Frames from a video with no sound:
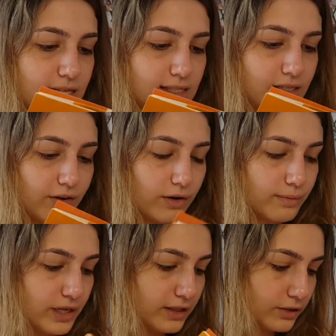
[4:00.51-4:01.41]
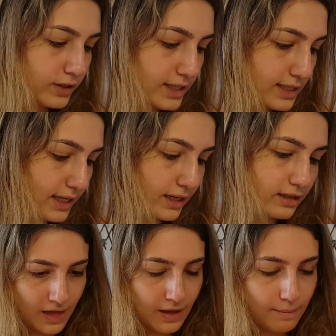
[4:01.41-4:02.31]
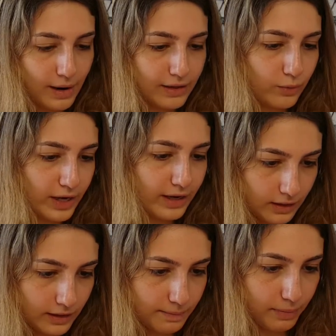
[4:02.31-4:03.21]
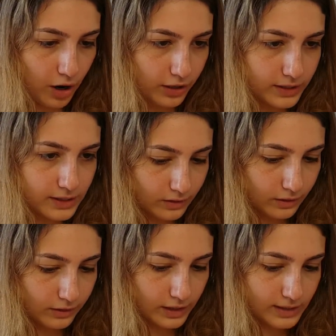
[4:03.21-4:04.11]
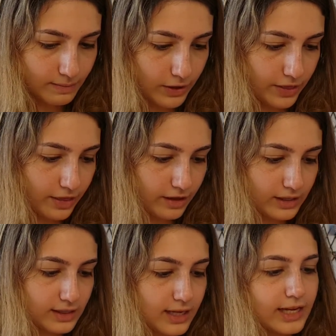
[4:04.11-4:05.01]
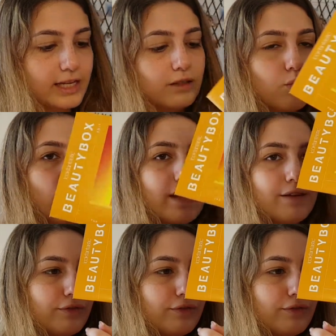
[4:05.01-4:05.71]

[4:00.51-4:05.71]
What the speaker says: serum into the skin. By the way, the box this month is the Heat Wave